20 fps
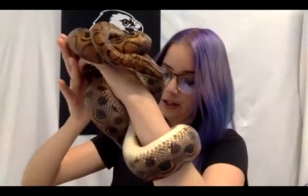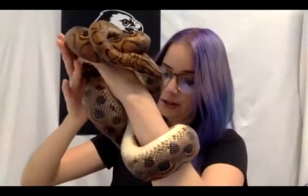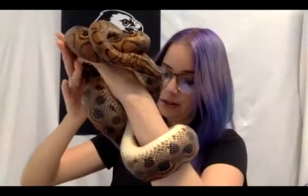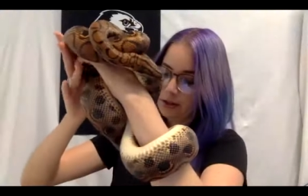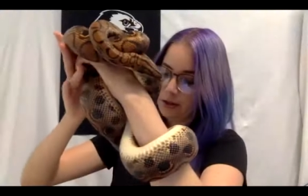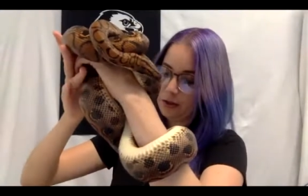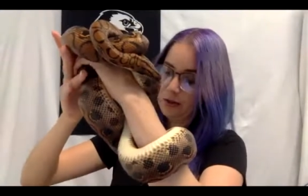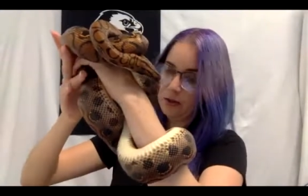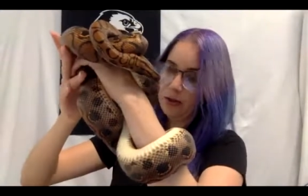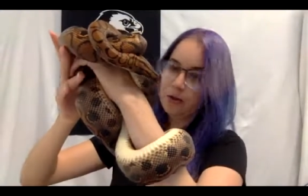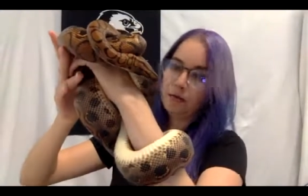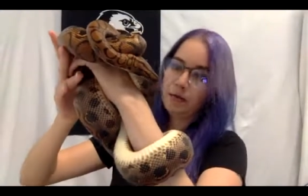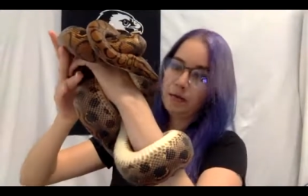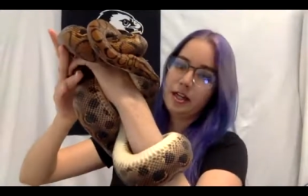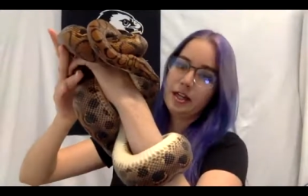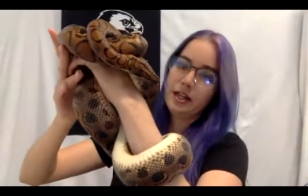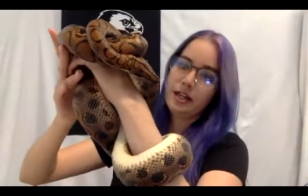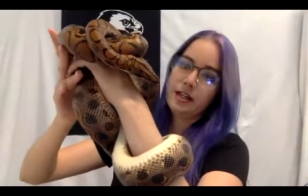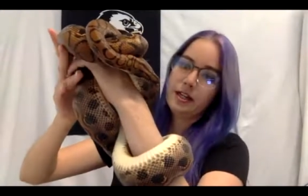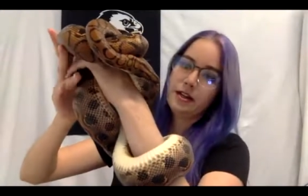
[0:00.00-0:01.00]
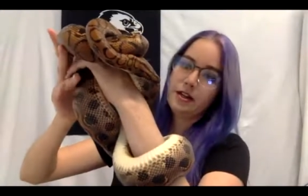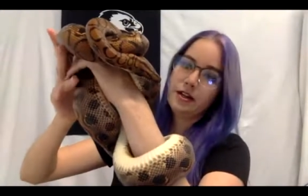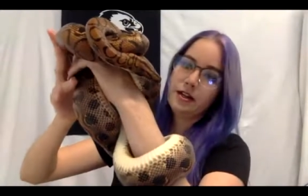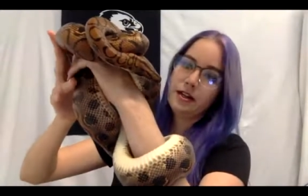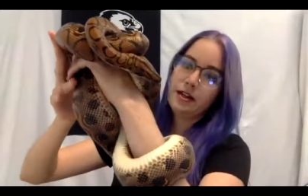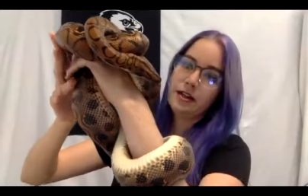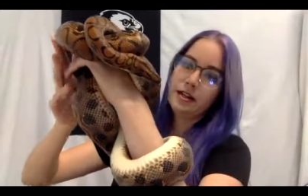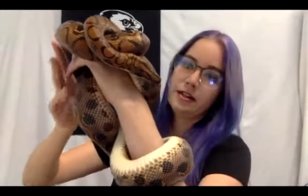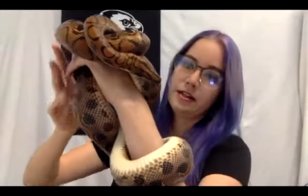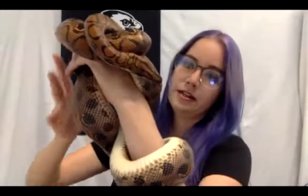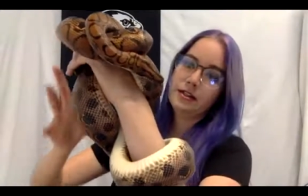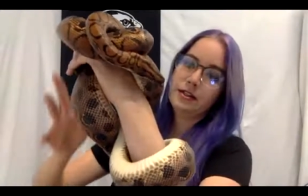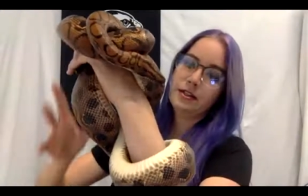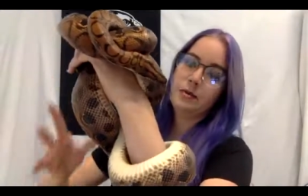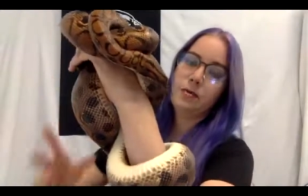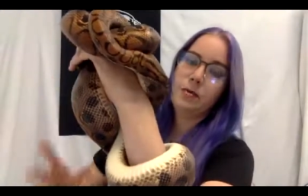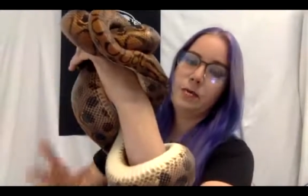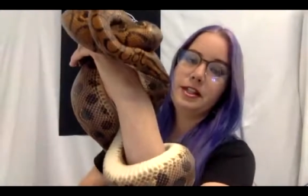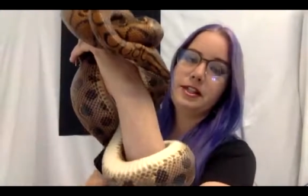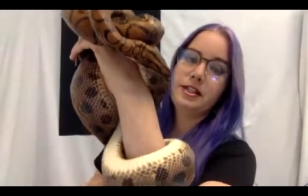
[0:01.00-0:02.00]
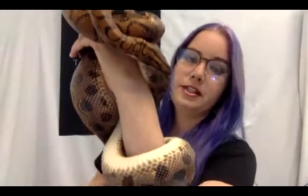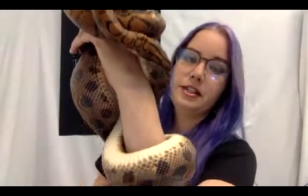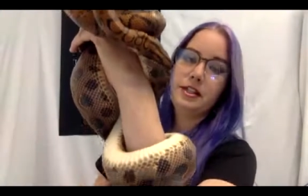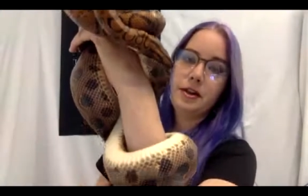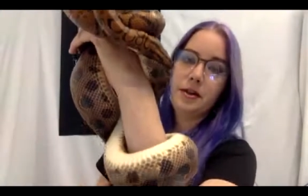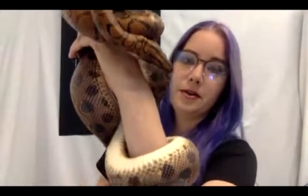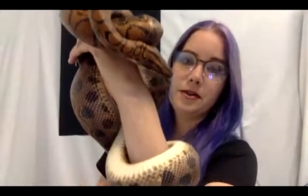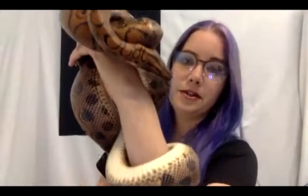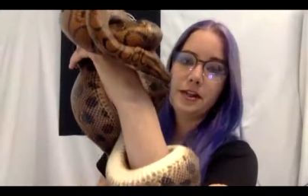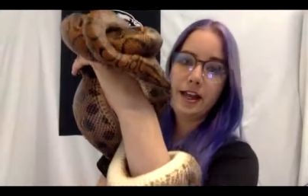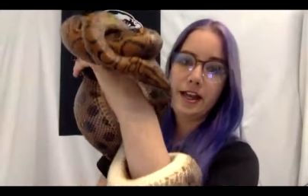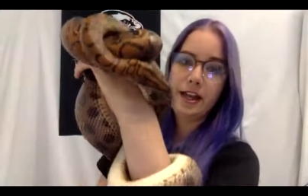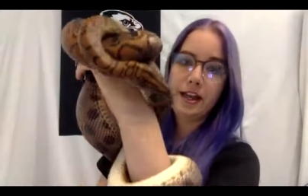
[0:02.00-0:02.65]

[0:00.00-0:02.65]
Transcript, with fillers: so rainy here is what's known